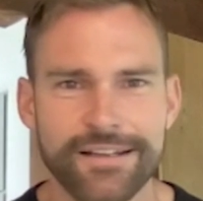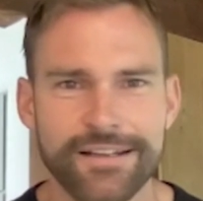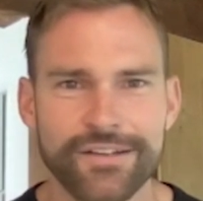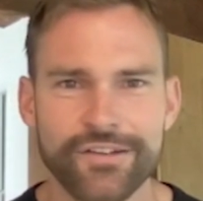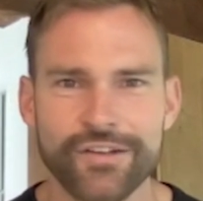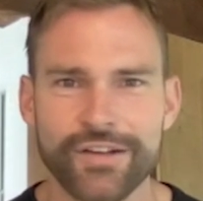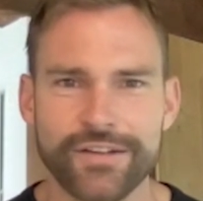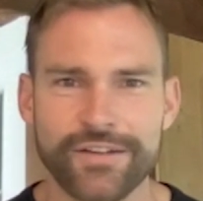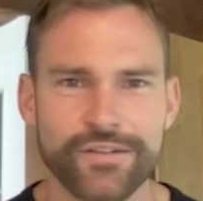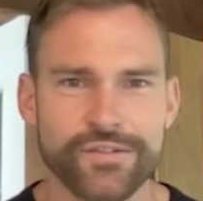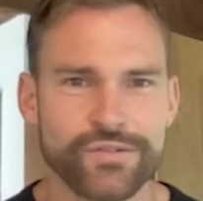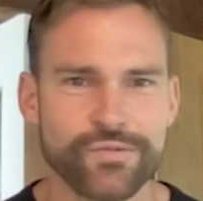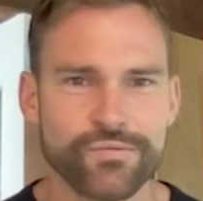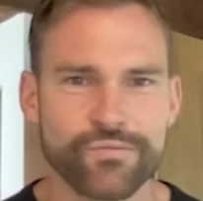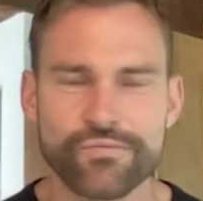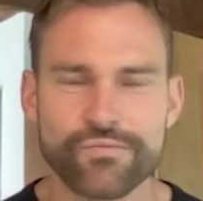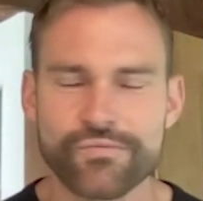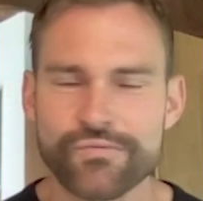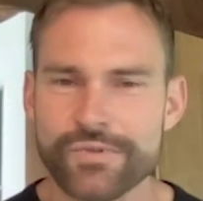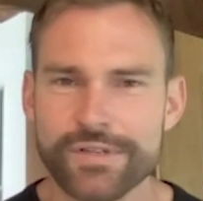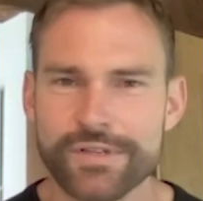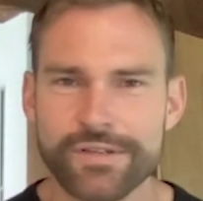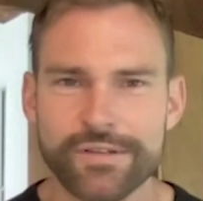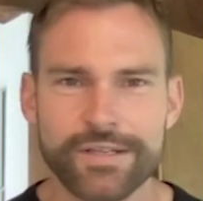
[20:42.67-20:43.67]
You get this
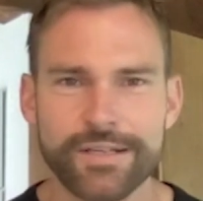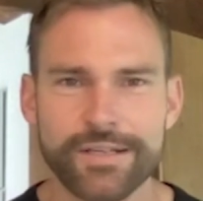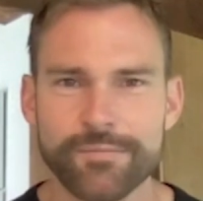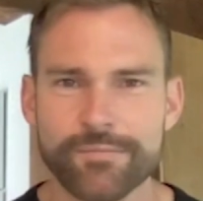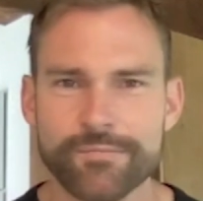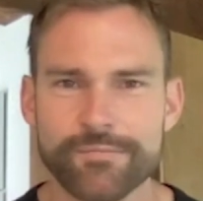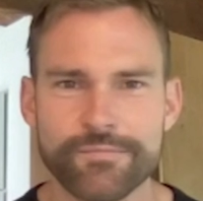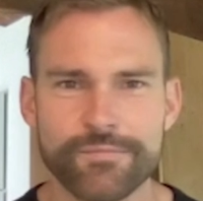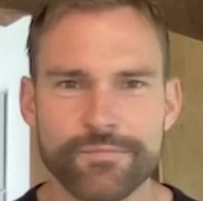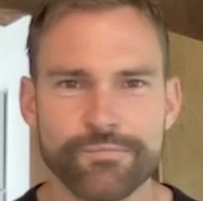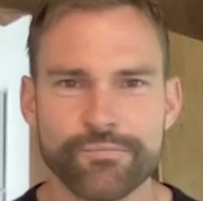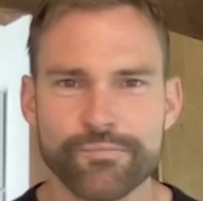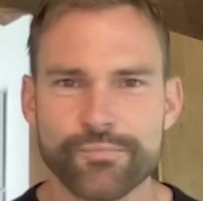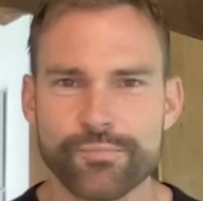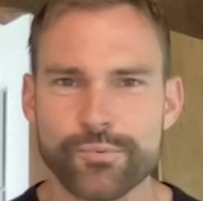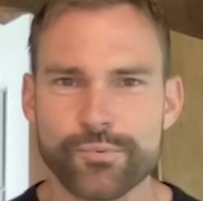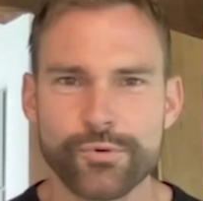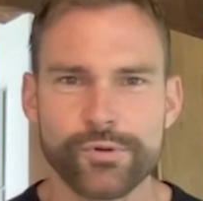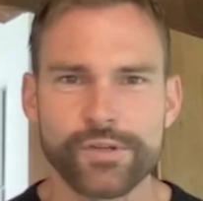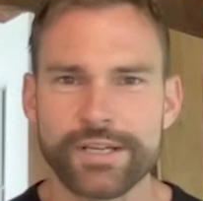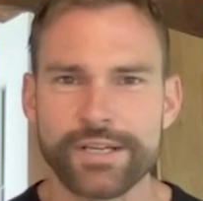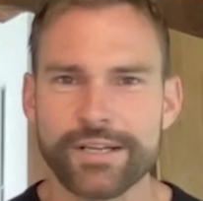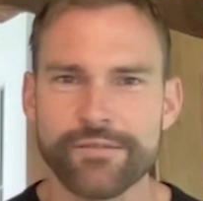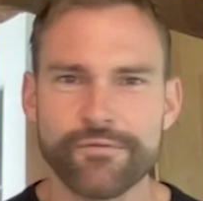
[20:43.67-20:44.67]
really
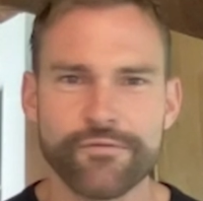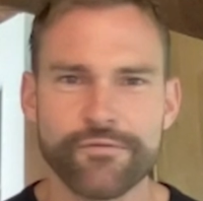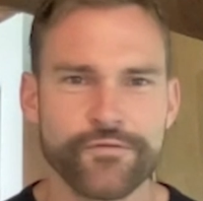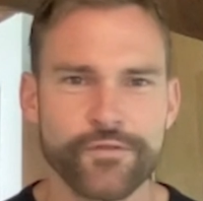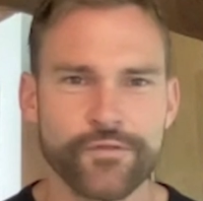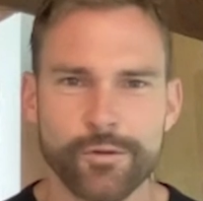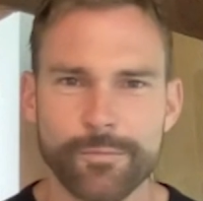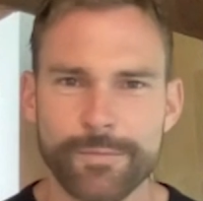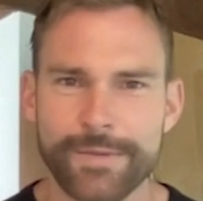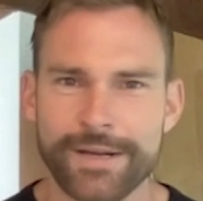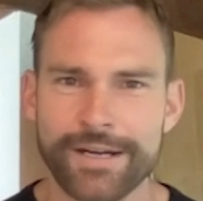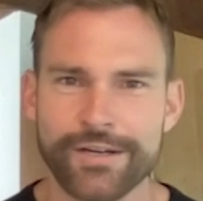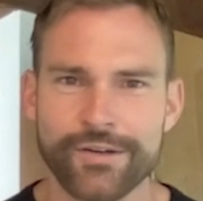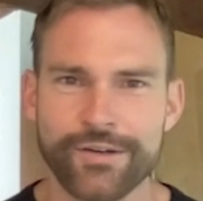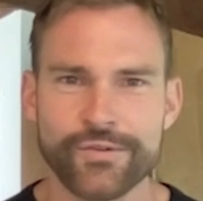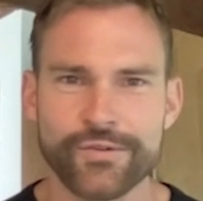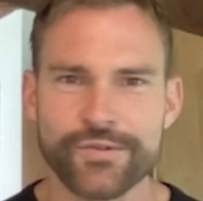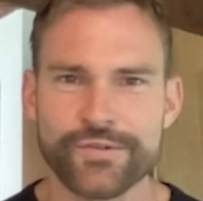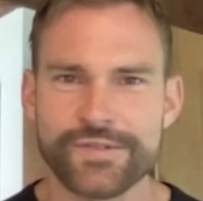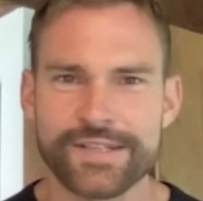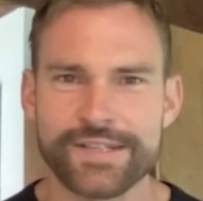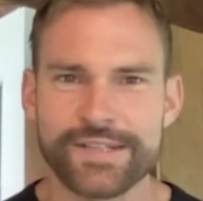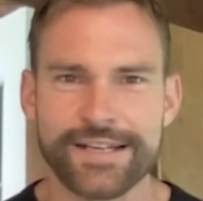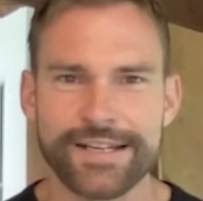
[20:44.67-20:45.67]
brilliant filmmaker
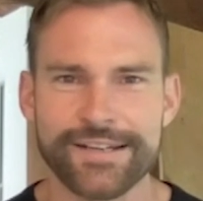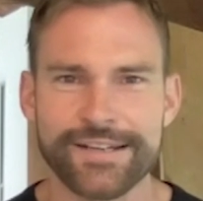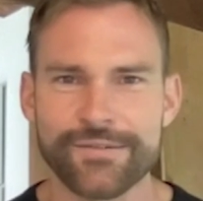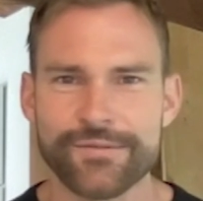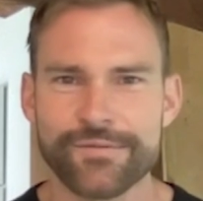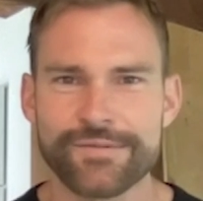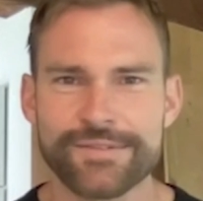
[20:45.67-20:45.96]
who's like